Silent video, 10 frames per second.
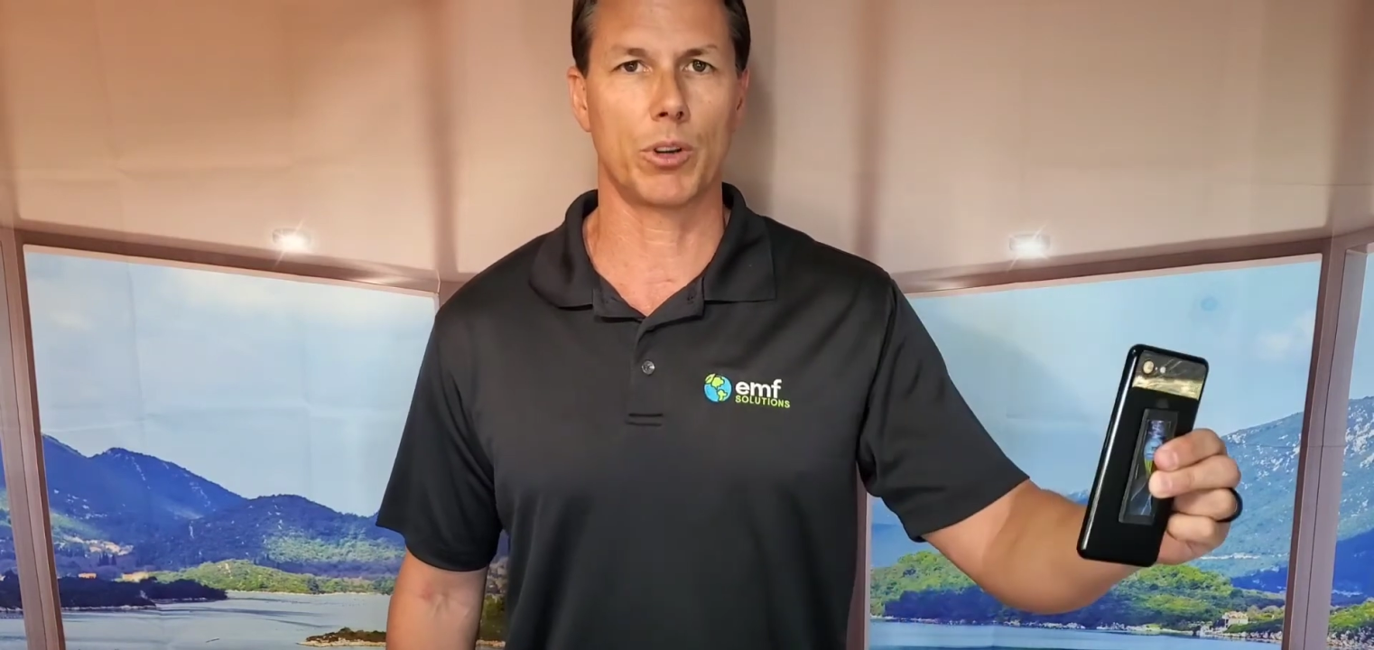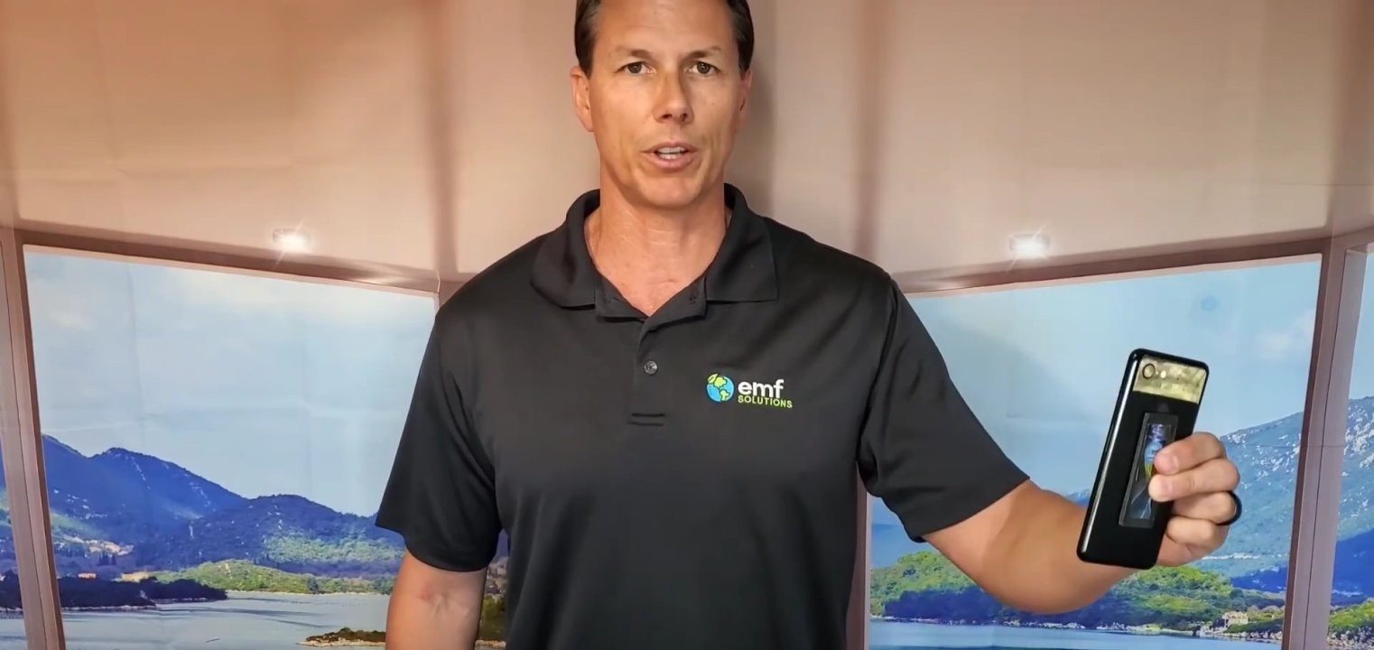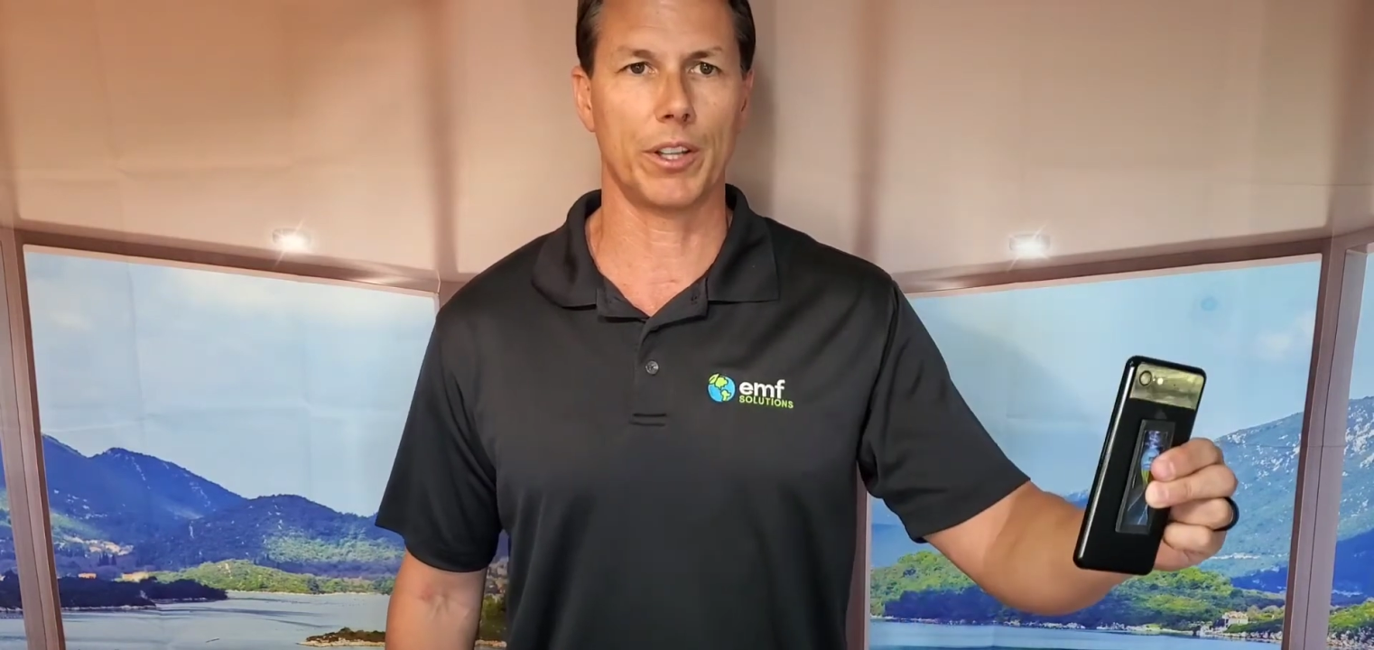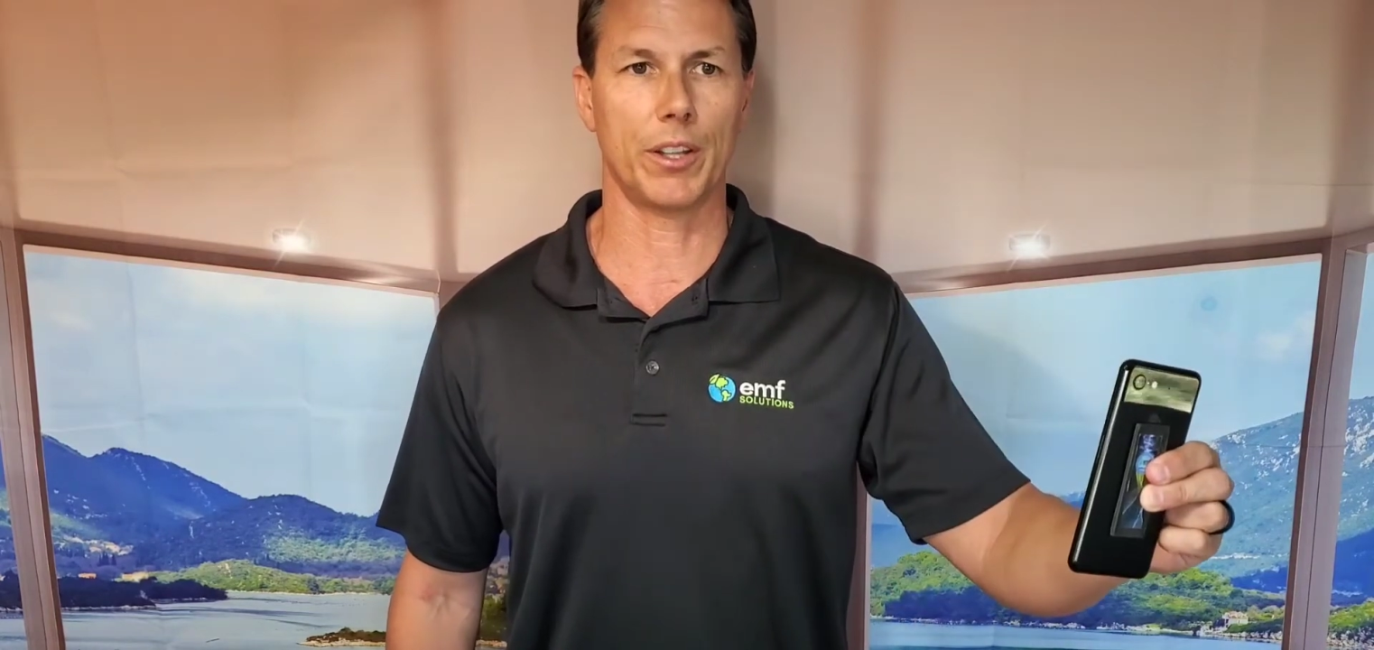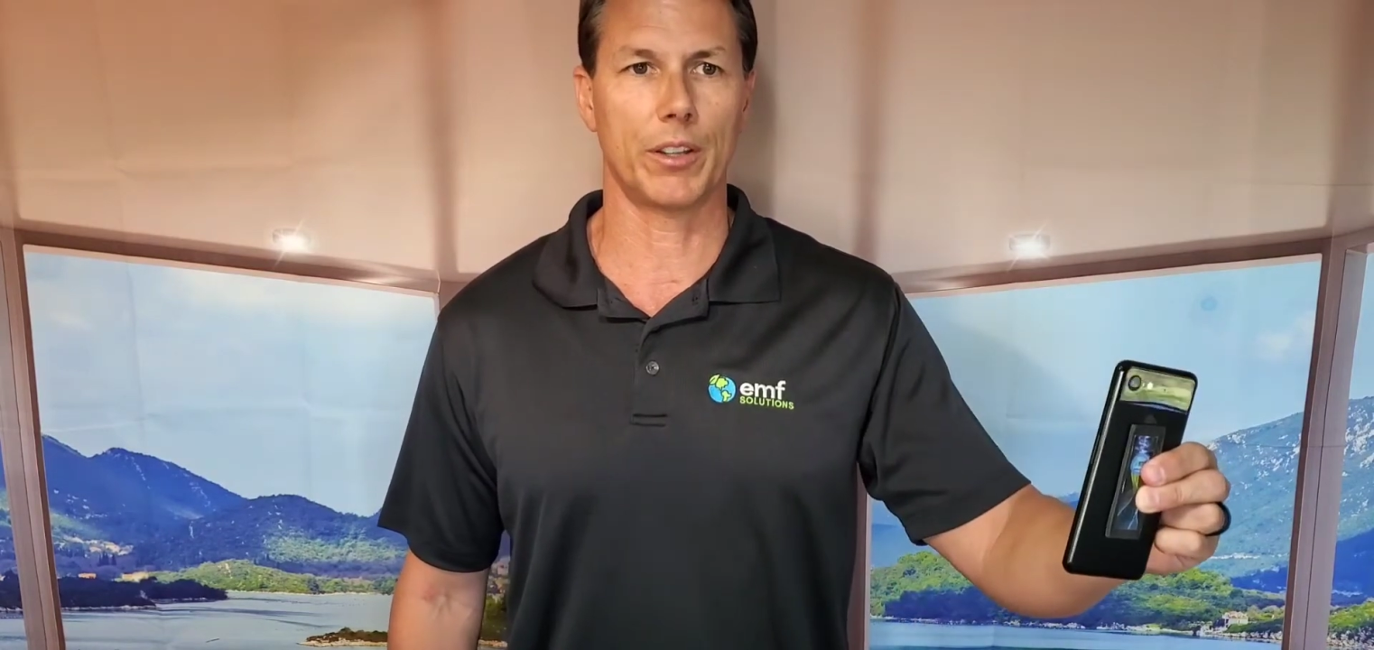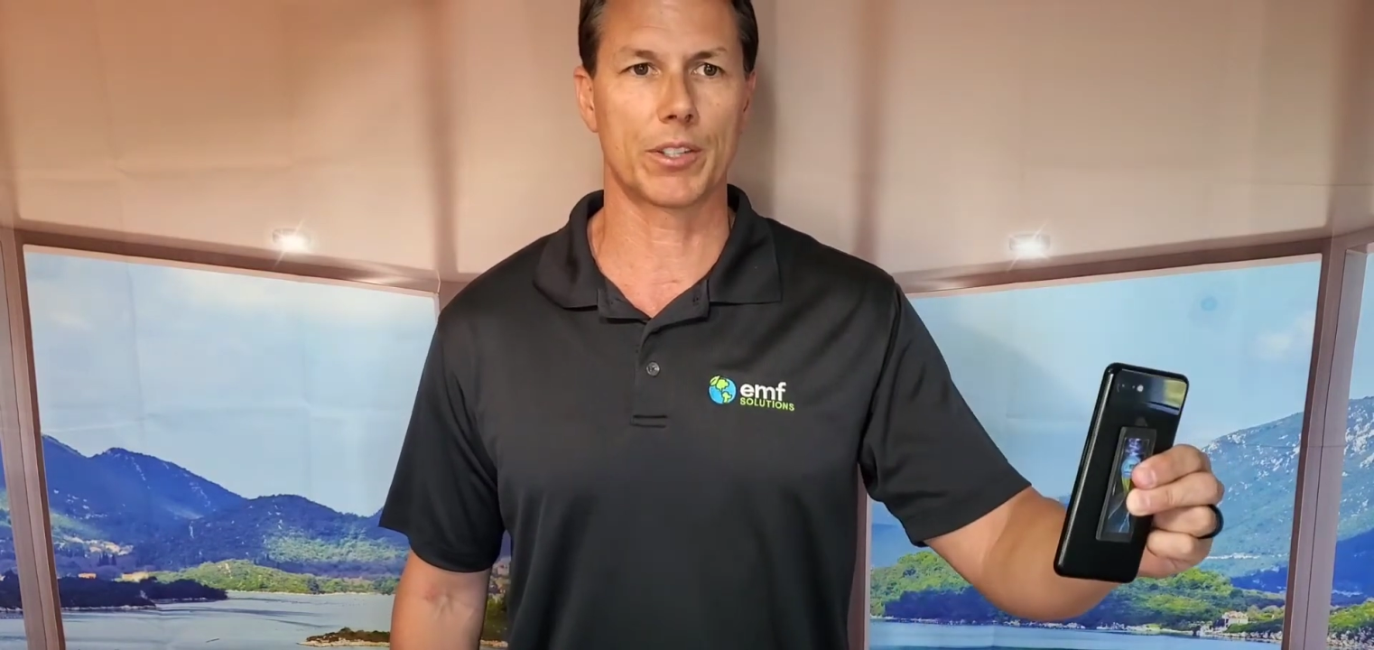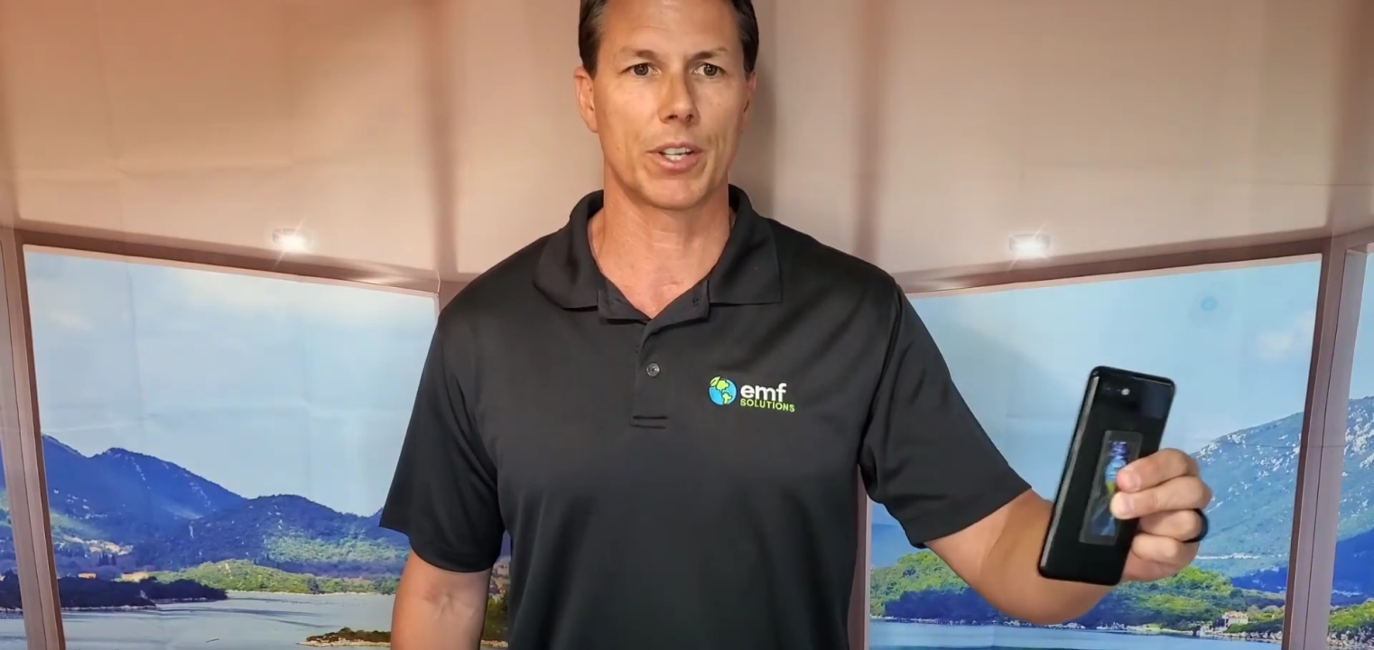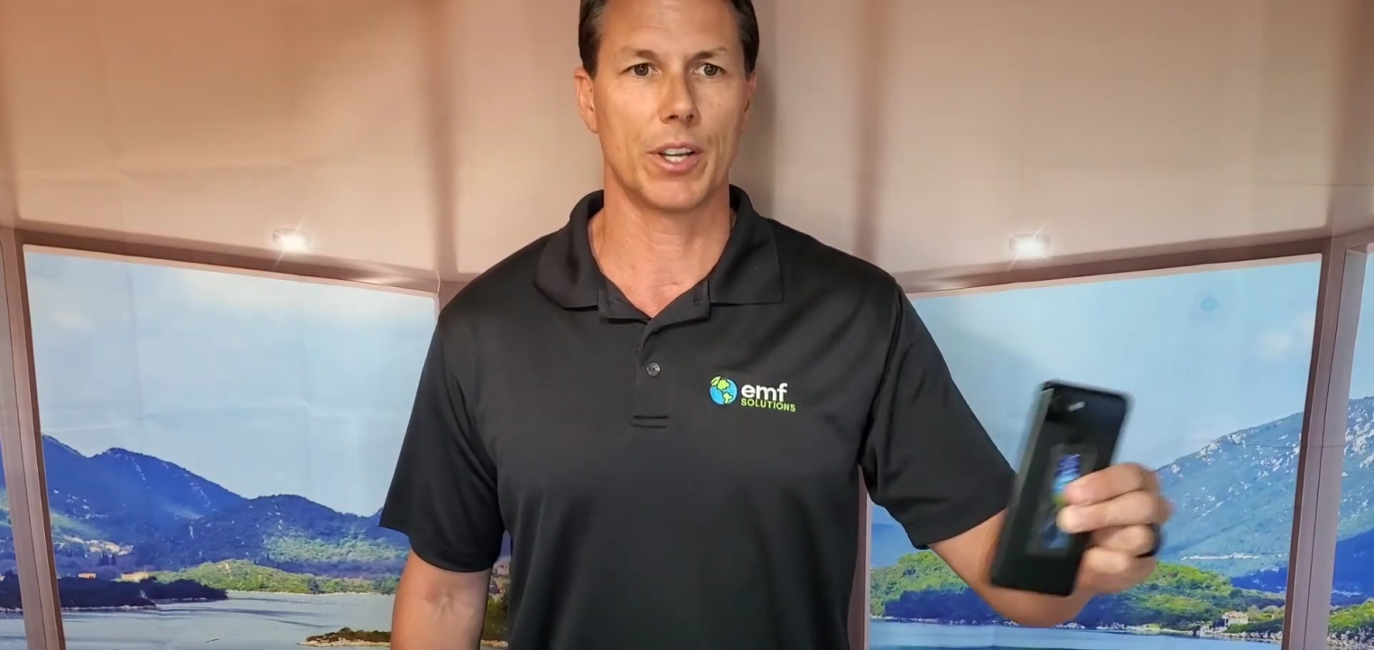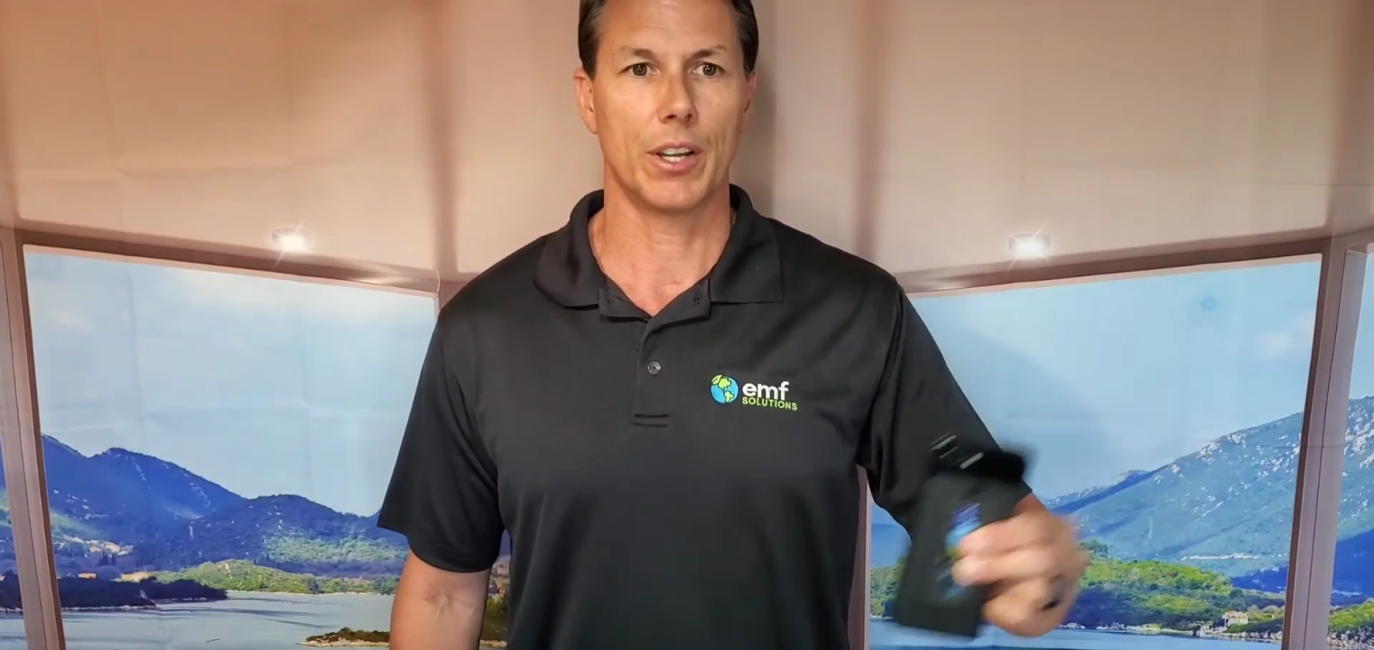it is,